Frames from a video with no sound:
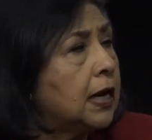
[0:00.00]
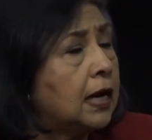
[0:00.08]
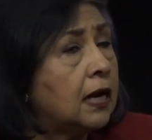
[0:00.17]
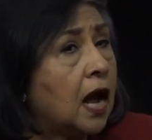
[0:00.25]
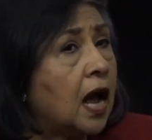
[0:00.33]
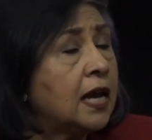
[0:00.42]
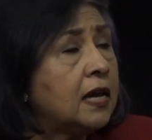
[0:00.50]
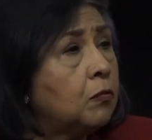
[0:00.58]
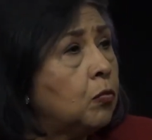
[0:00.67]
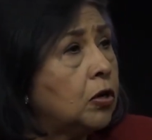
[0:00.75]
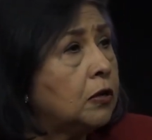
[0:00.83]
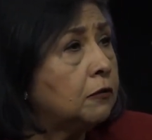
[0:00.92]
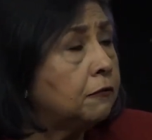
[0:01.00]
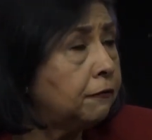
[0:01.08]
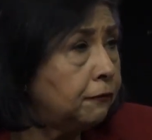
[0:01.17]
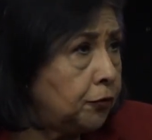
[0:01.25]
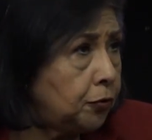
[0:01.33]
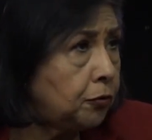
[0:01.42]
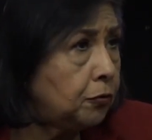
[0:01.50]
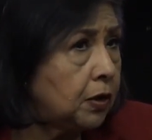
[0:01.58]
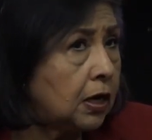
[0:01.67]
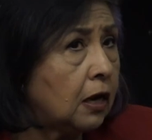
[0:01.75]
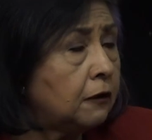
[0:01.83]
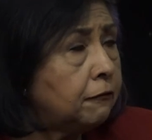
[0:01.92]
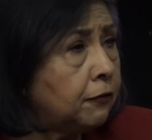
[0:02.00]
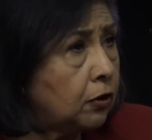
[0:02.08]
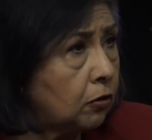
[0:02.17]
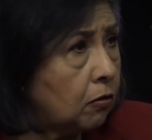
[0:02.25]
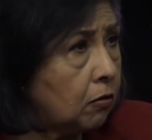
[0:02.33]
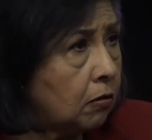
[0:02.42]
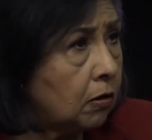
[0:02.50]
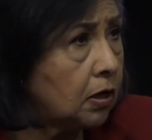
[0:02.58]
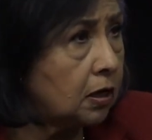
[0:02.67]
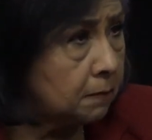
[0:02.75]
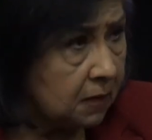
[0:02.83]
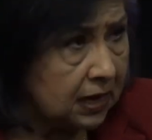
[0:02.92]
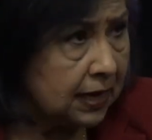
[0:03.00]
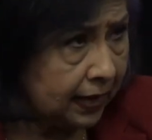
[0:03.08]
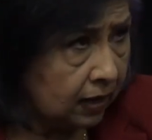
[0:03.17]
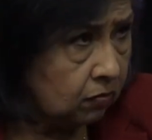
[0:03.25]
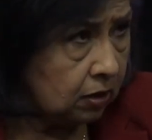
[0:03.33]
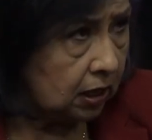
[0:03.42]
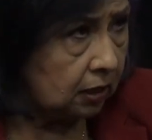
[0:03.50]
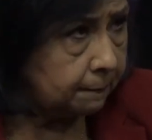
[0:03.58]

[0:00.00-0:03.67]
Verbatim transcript: And I am one of the few, and I fought hard in my county.